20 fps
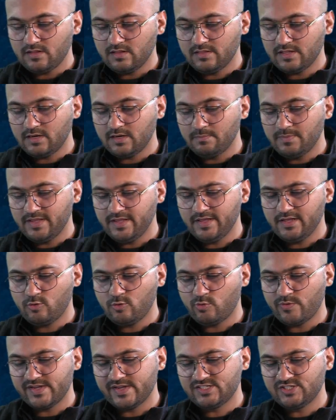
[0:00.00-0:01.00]
Then a big
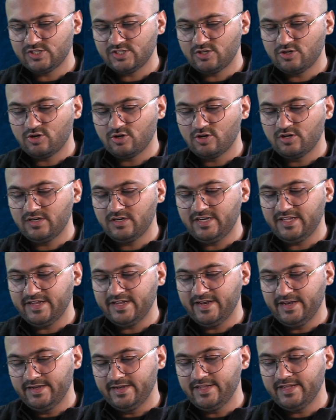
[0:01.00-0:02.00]
question on
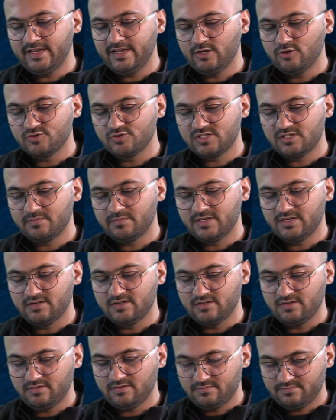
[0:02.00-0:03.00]
T L D,
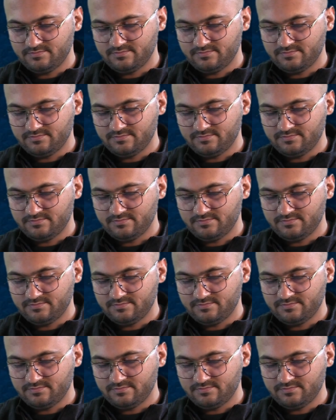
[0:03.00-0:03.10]
dosimeter.